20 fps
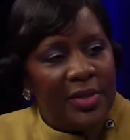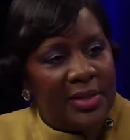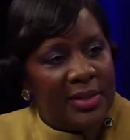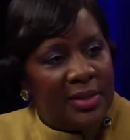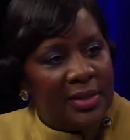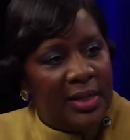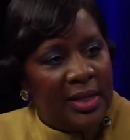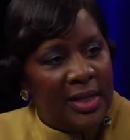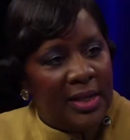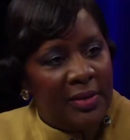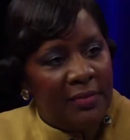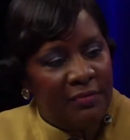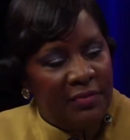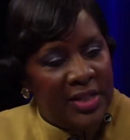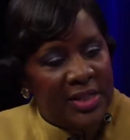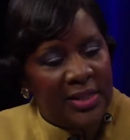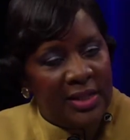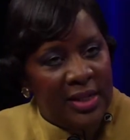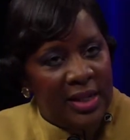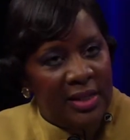visiting
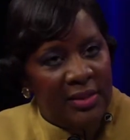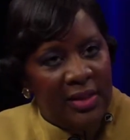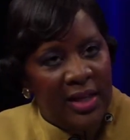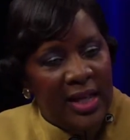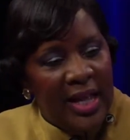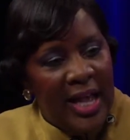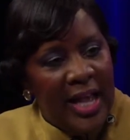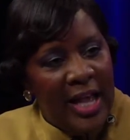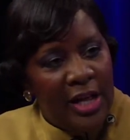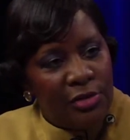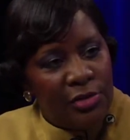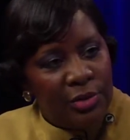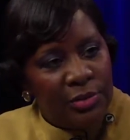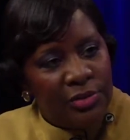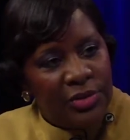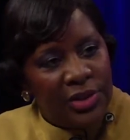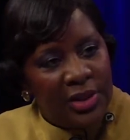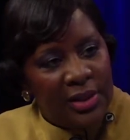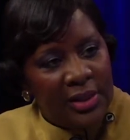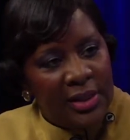visiting the annual
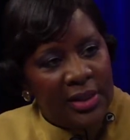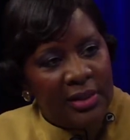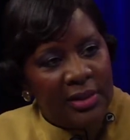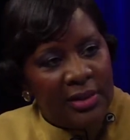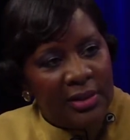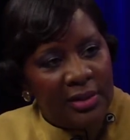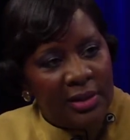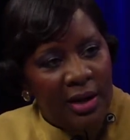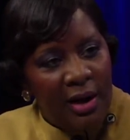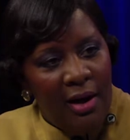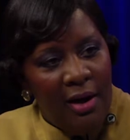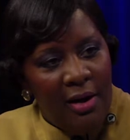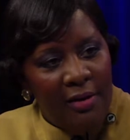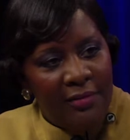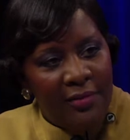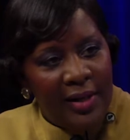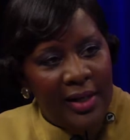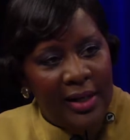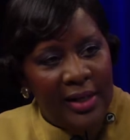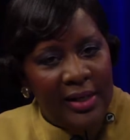chili cook-off
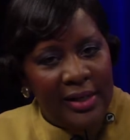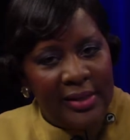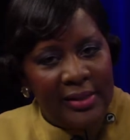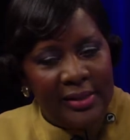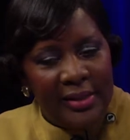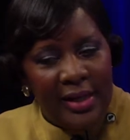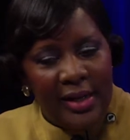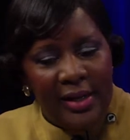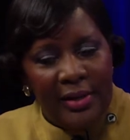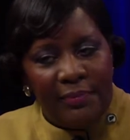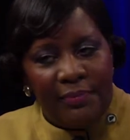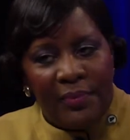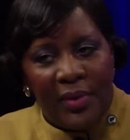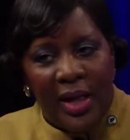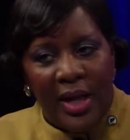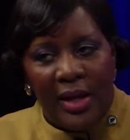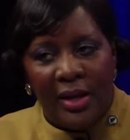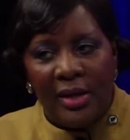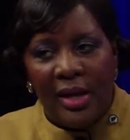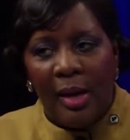oh. and um, oh.
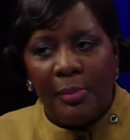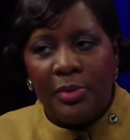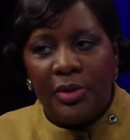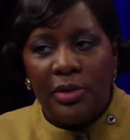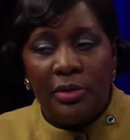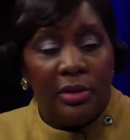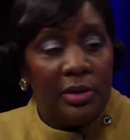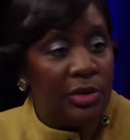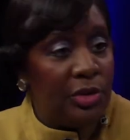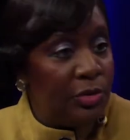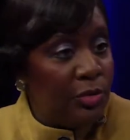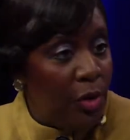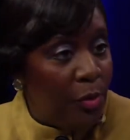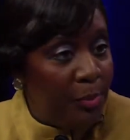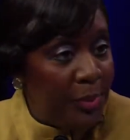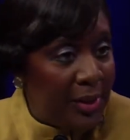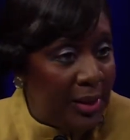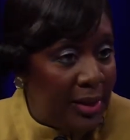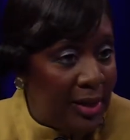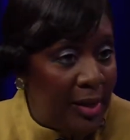had an opportunity. You
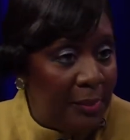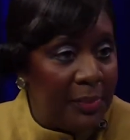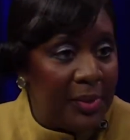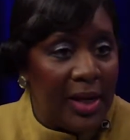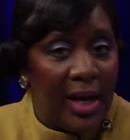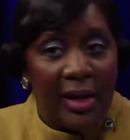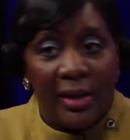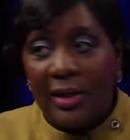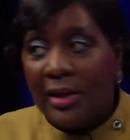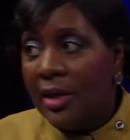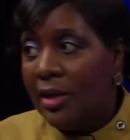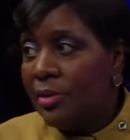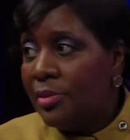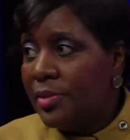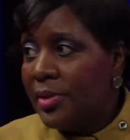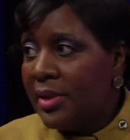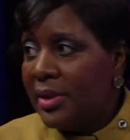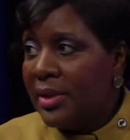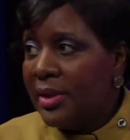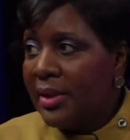opened it up and I closed.
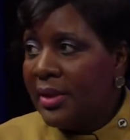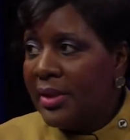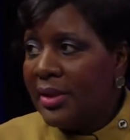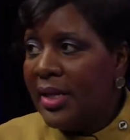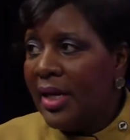Uh -huh.